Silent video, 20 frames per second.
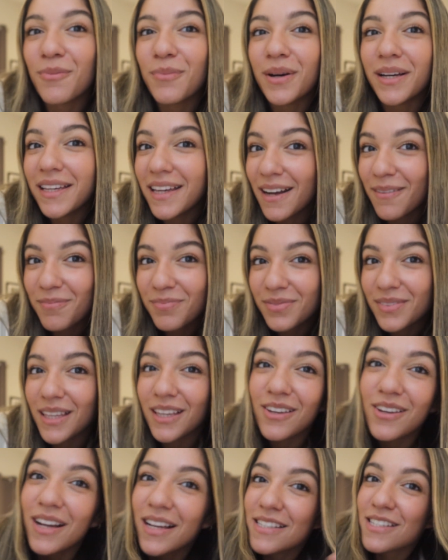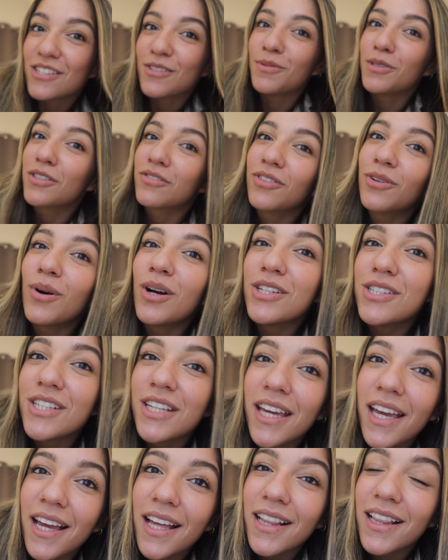But yeah, thank you guys so much for
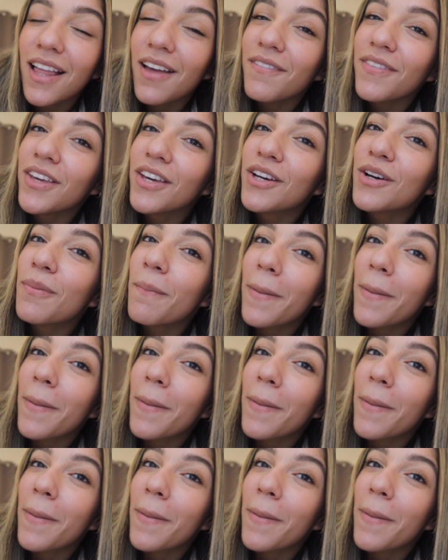watching. Love you.